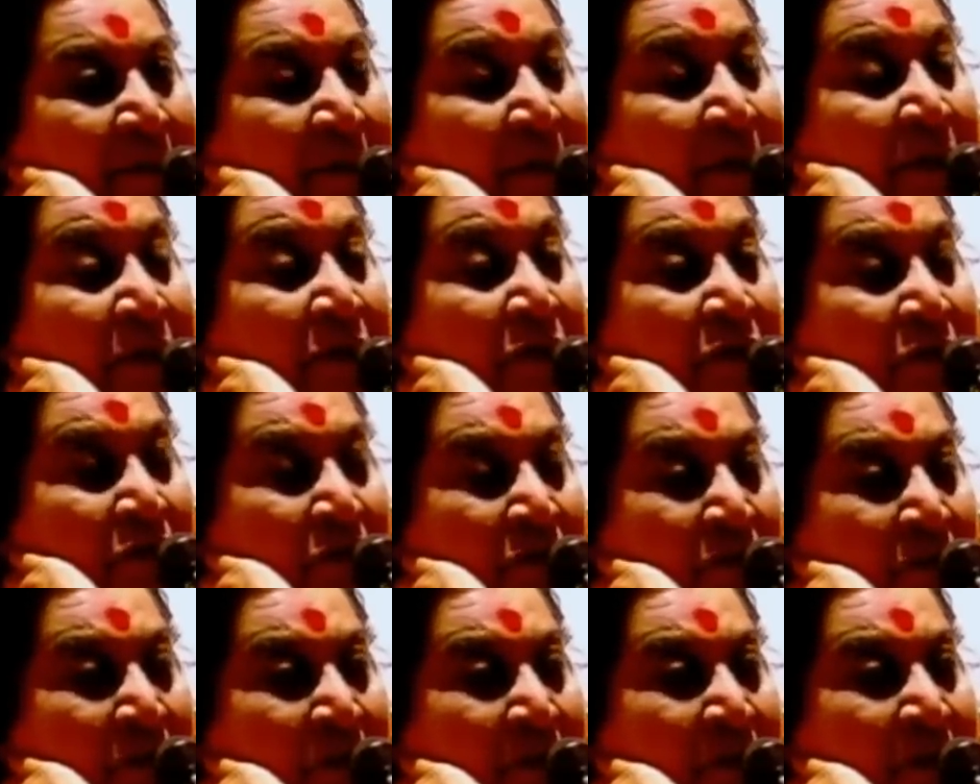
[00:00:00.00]
which is
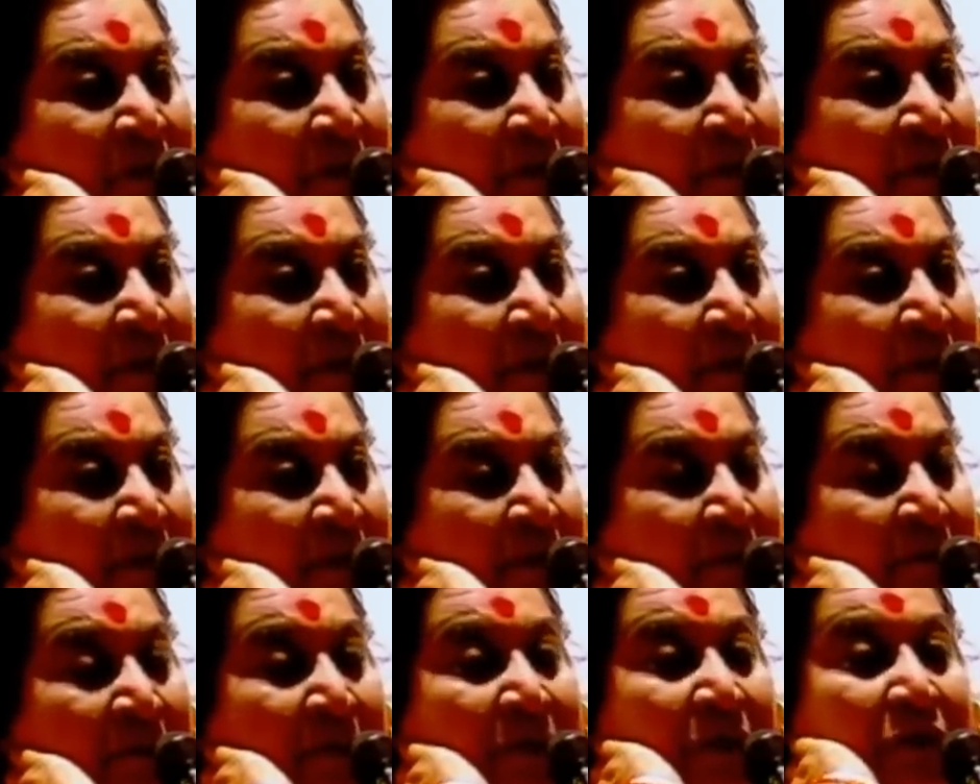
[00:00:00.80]
truth,
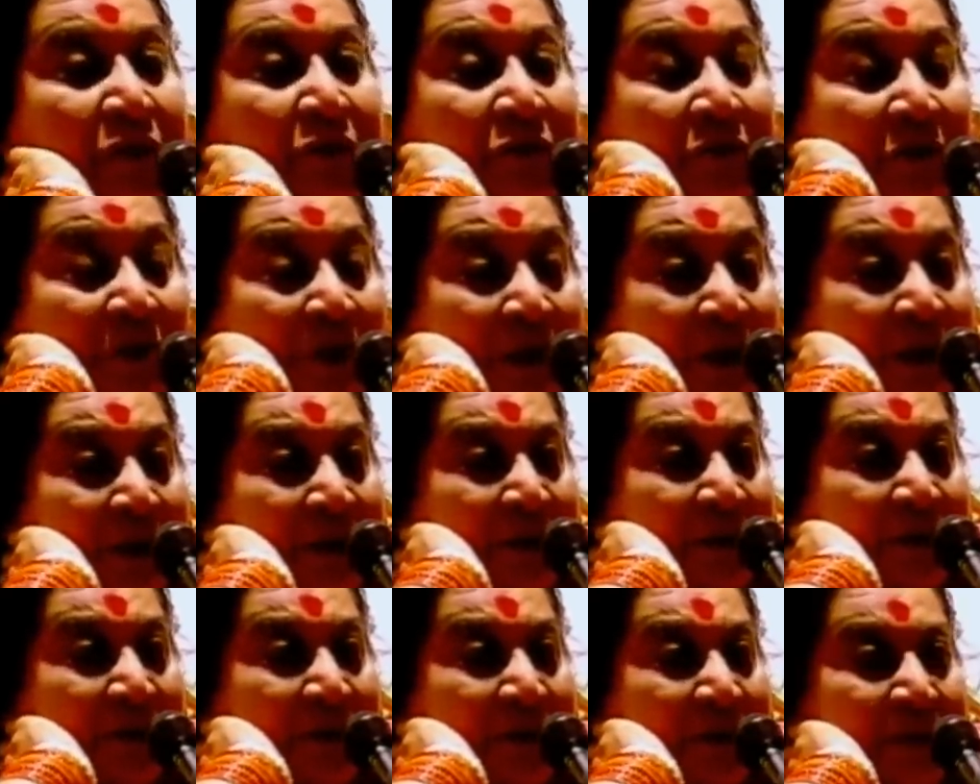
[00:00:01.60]
which is
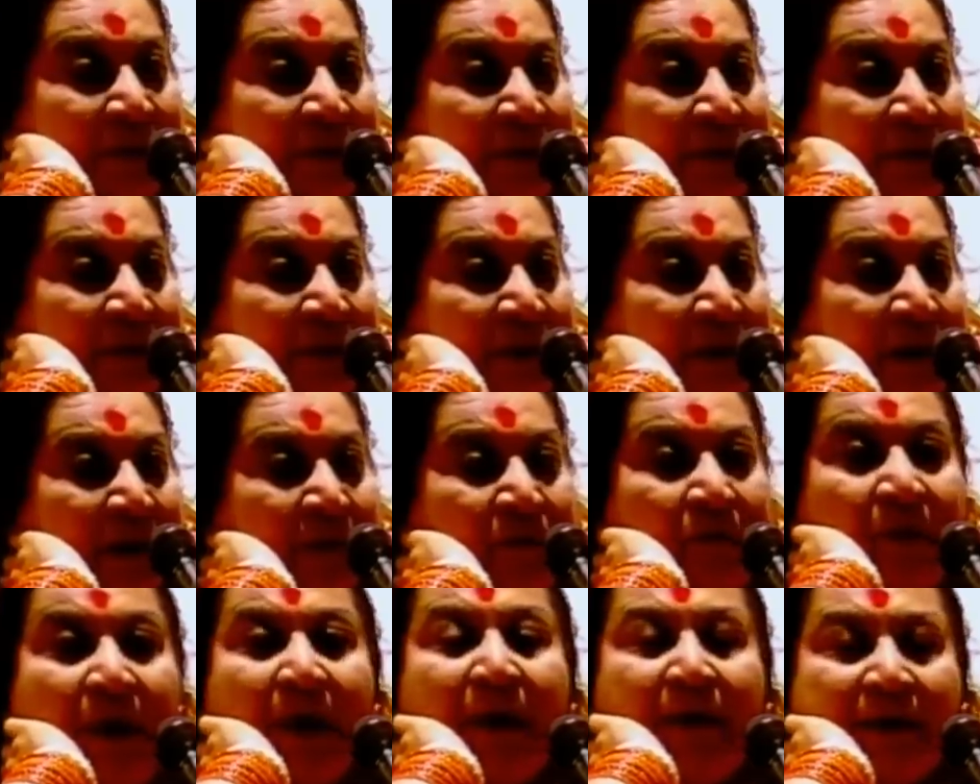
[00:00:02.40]
knowledge.
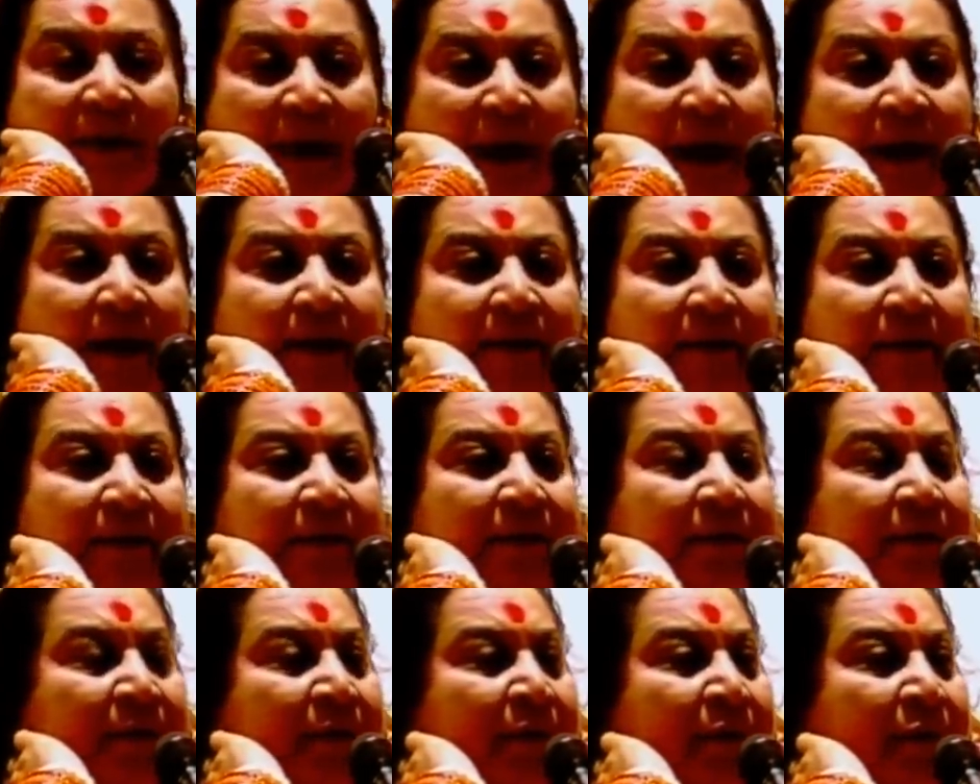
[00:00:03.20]
We are
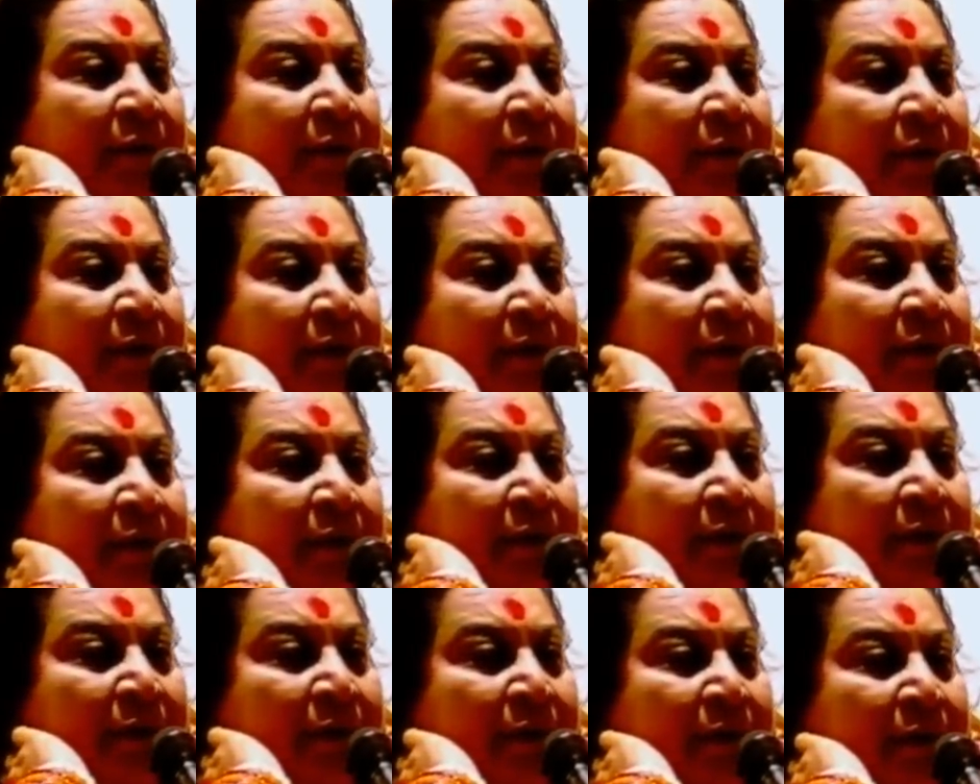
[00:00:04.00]
that.
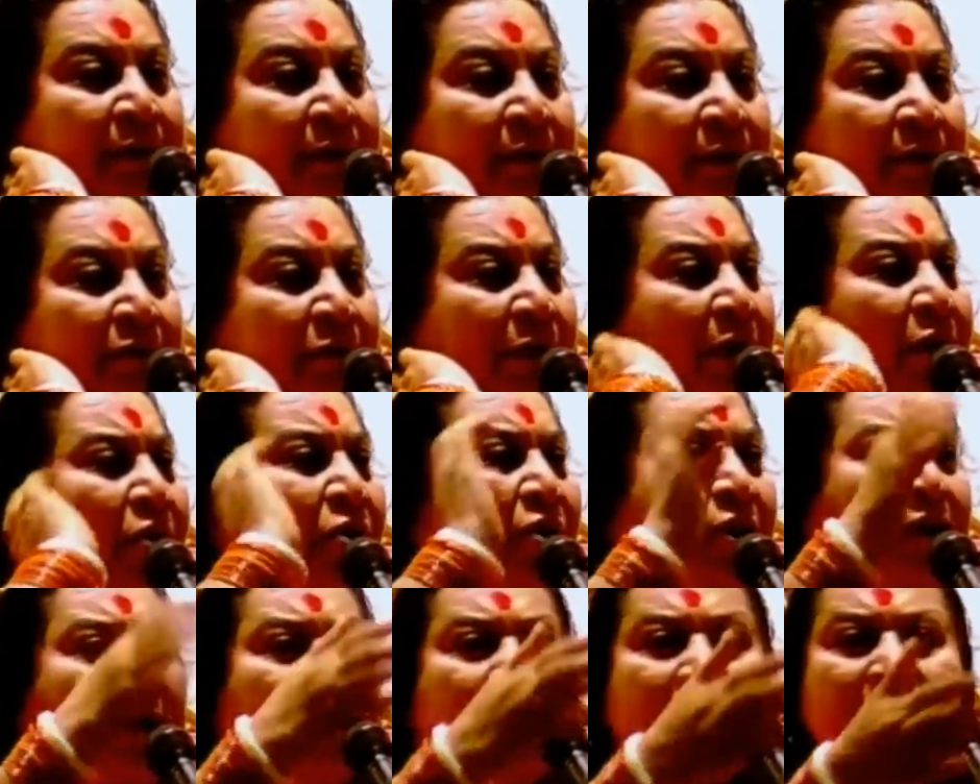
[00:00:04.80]
We are
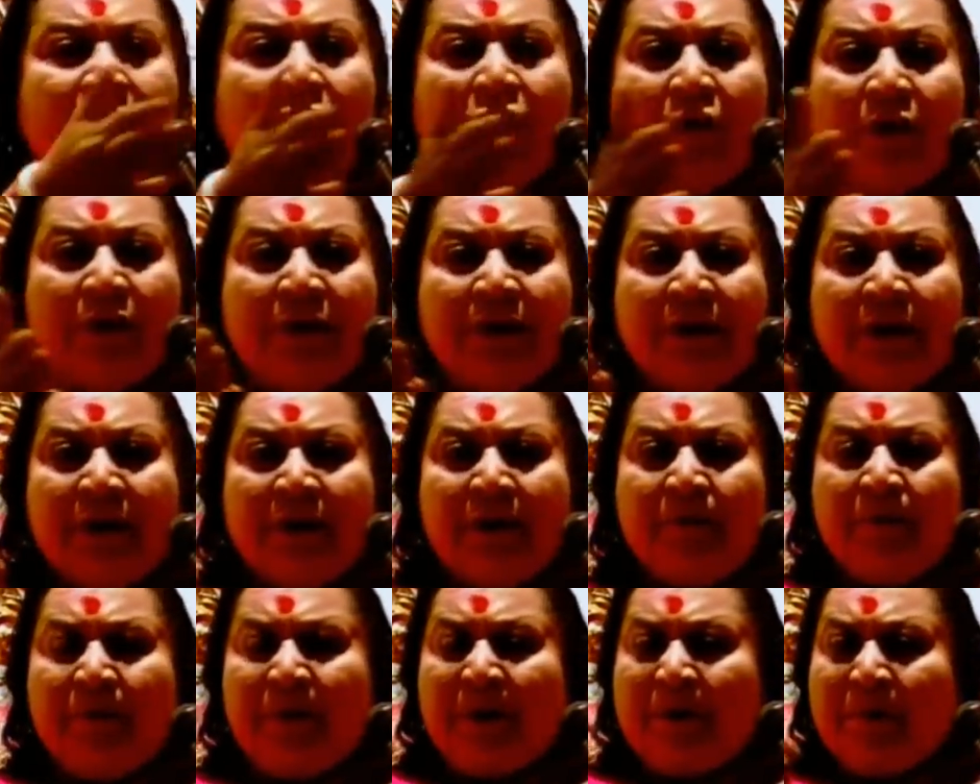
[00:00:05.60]
not like
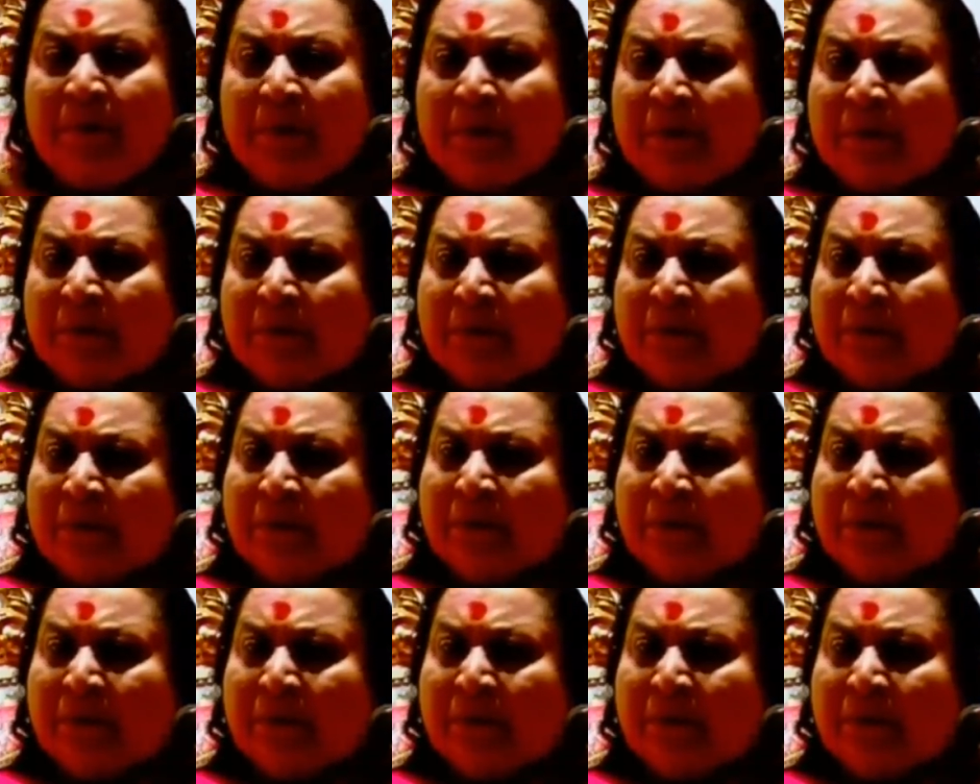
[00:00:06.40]
ordinary people.